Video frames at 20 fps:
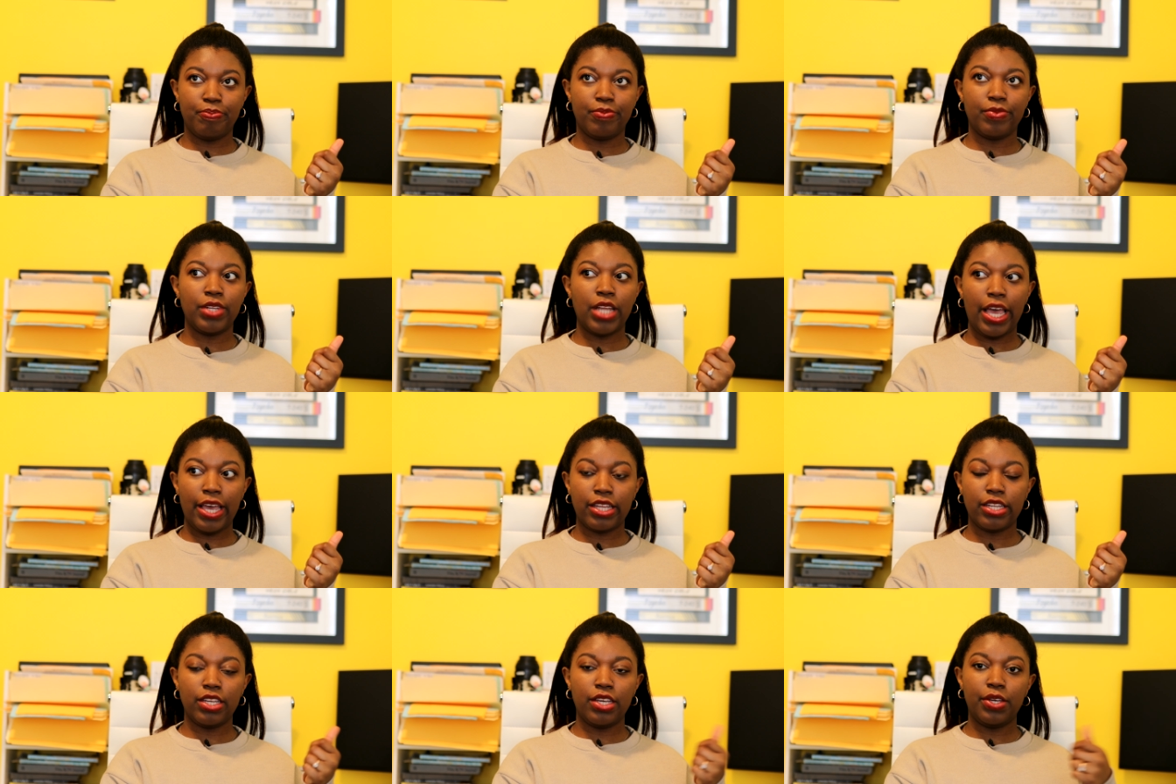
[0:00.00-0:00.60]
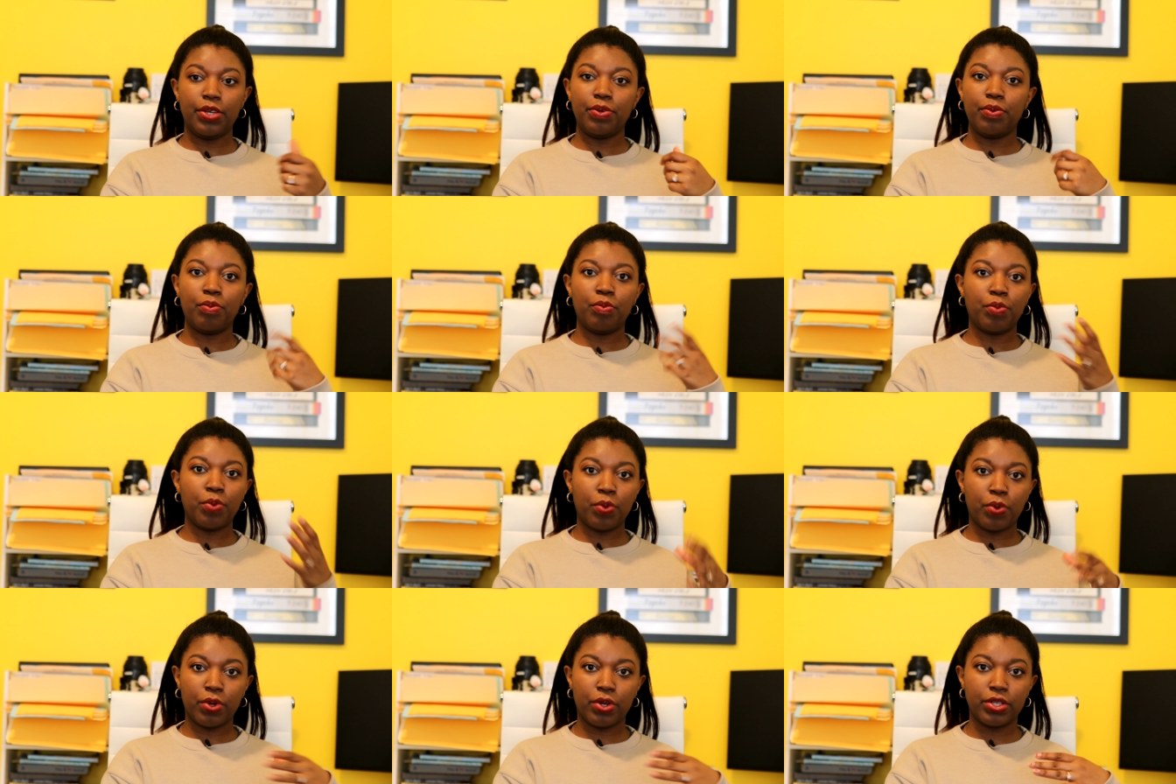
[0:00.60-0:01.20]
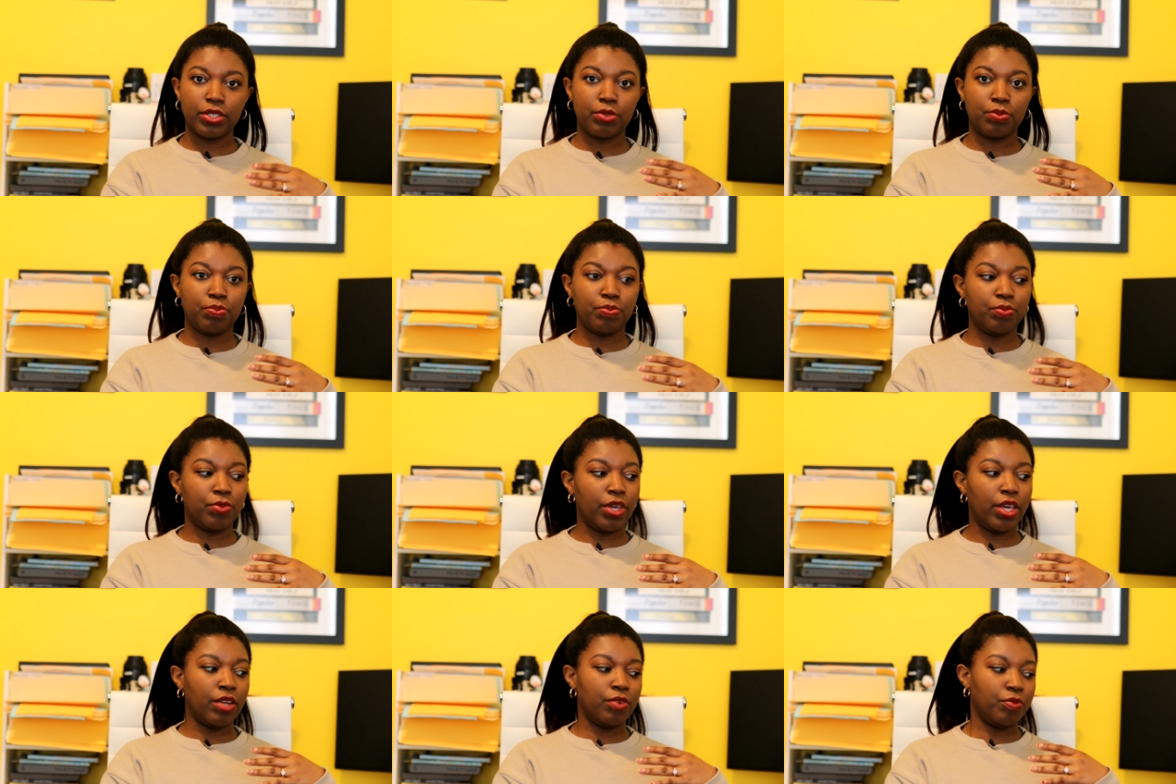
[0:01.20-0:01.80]
likely wars,
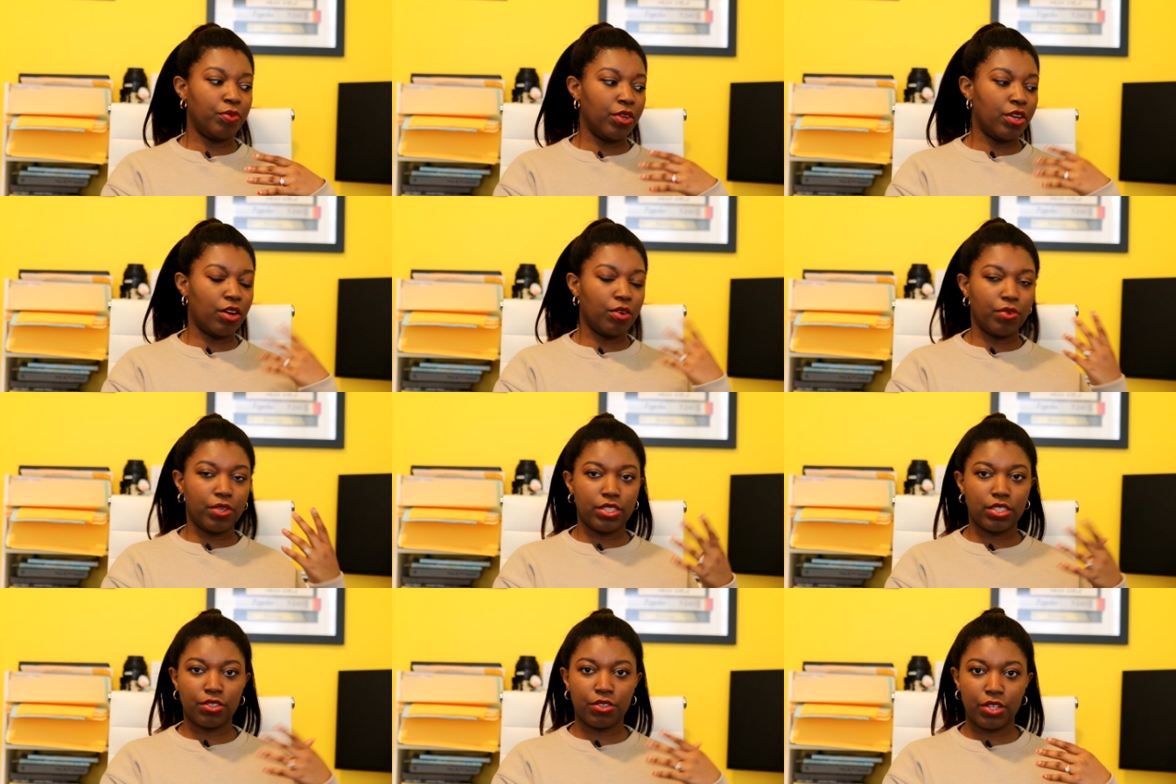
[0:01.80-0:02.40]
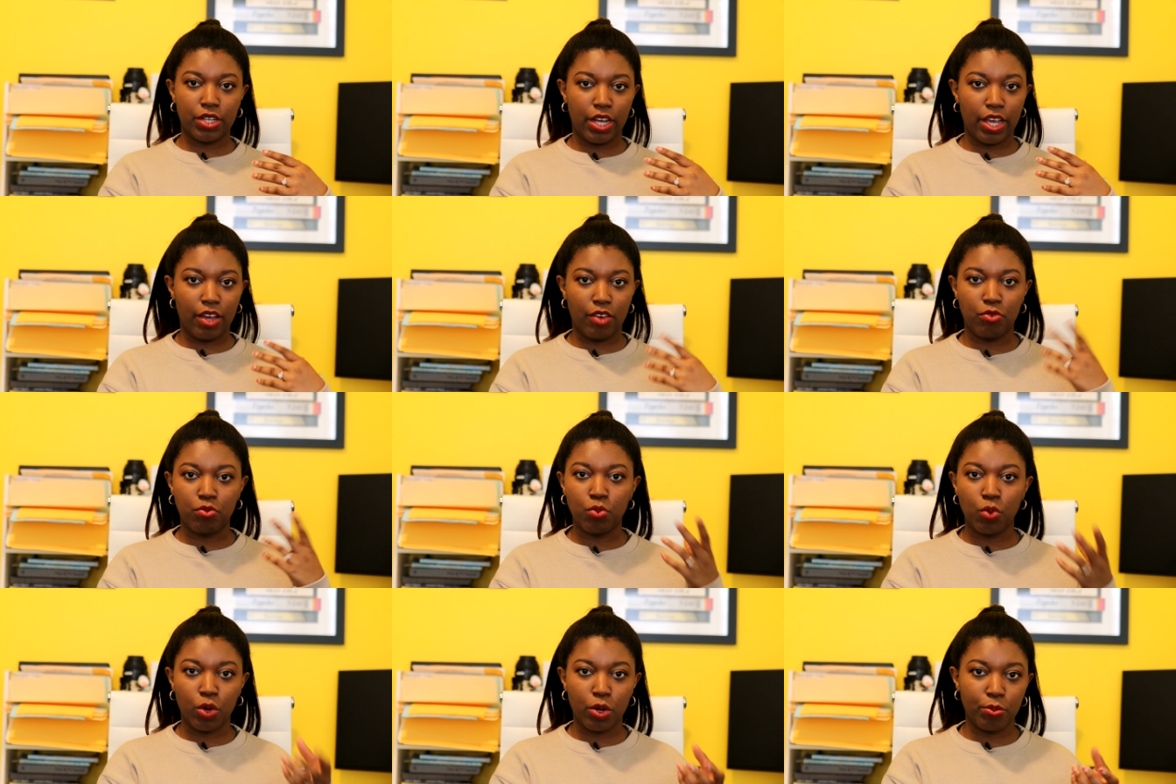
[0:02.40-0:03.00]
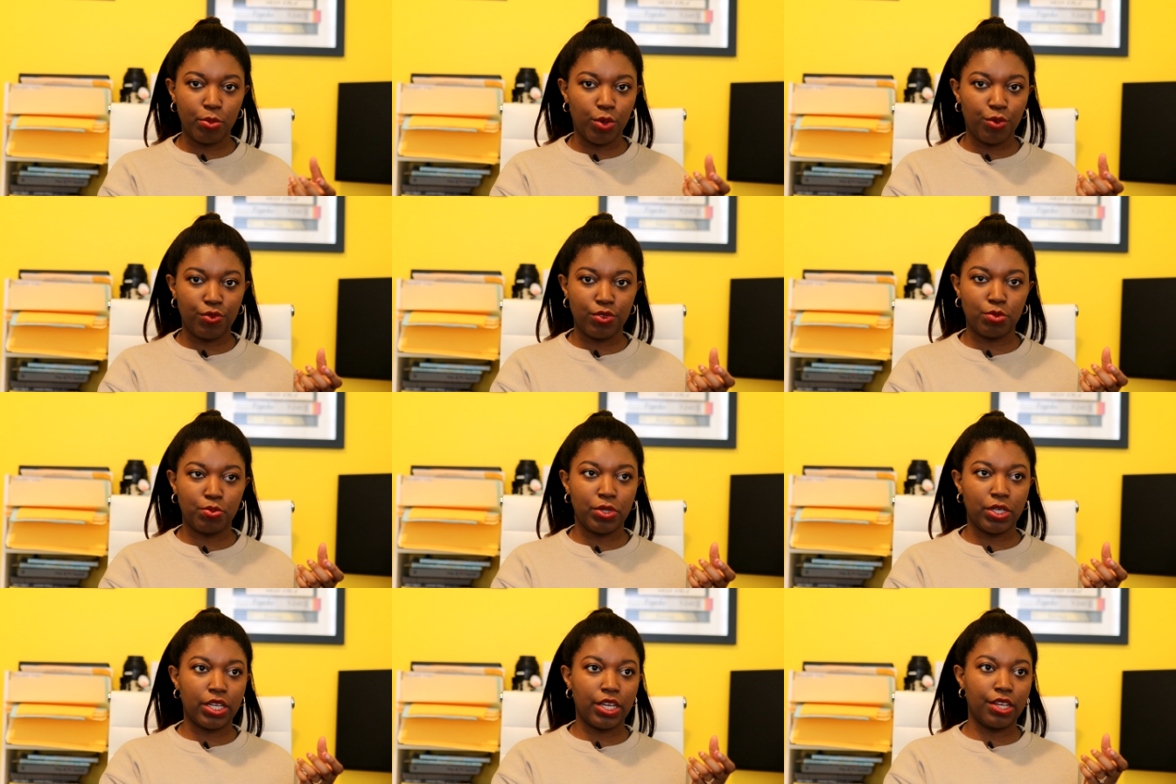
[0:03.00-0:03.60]
and we always are going to have war
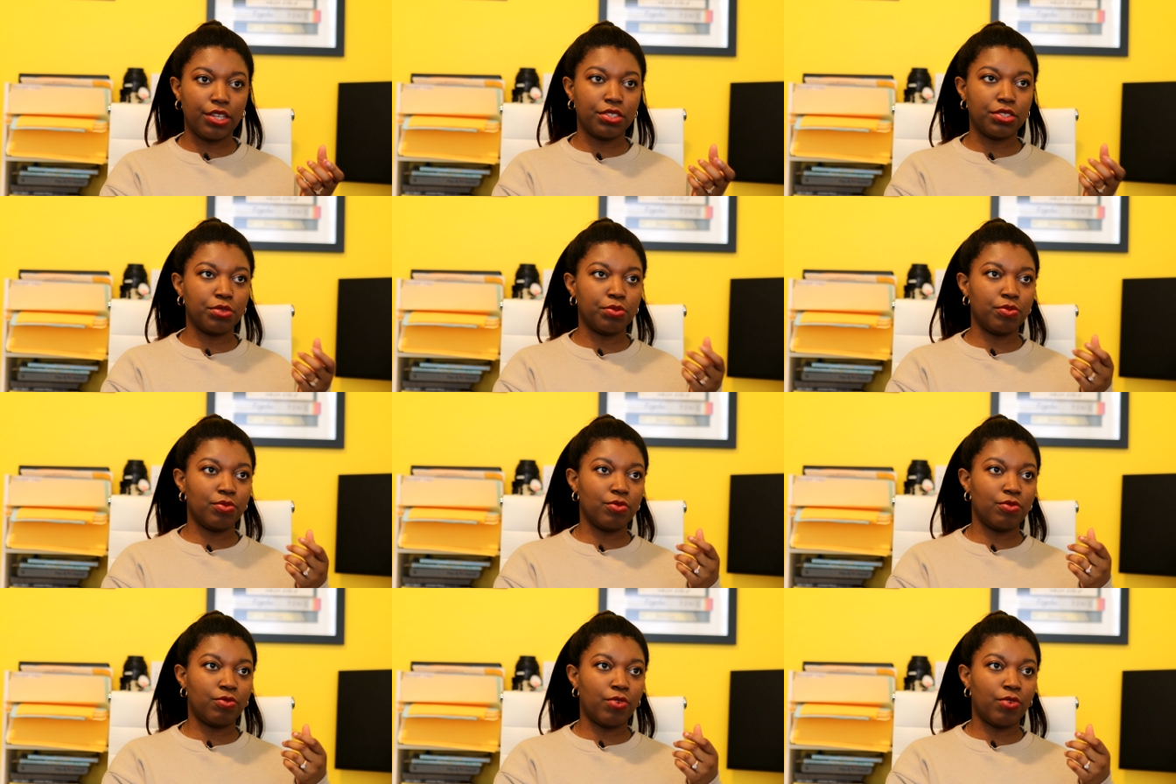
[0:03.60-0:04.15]
movies because